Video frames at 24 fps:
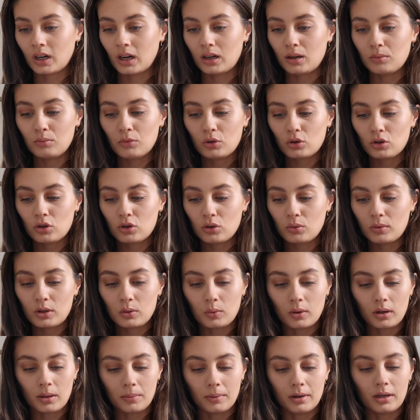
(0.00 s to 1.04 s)
And I'm not sure
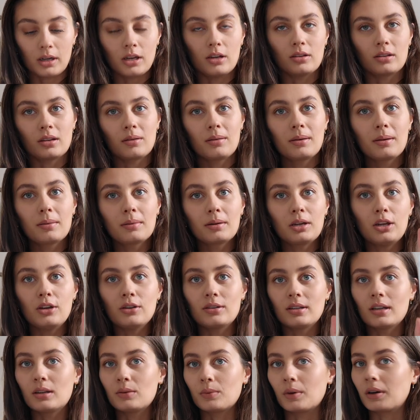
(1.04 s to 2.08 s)
which one I'm going to use. I think I'm going to
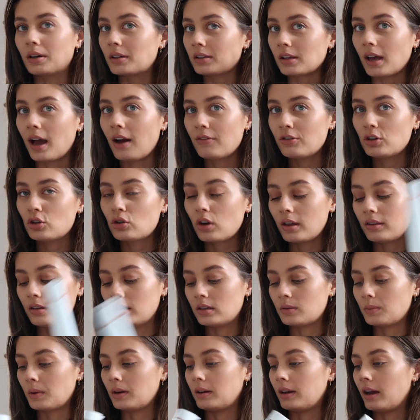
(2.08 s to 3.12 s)
use this one because I haven't tried
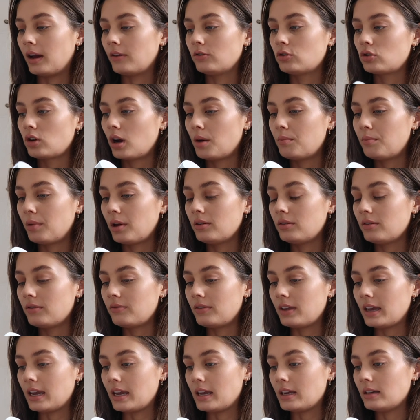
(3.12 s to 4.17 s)
this one yet. I've tried both
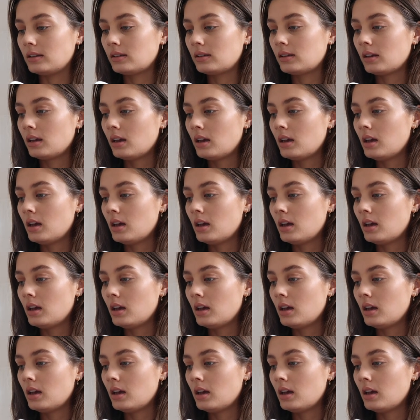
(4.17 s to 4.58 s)
of these.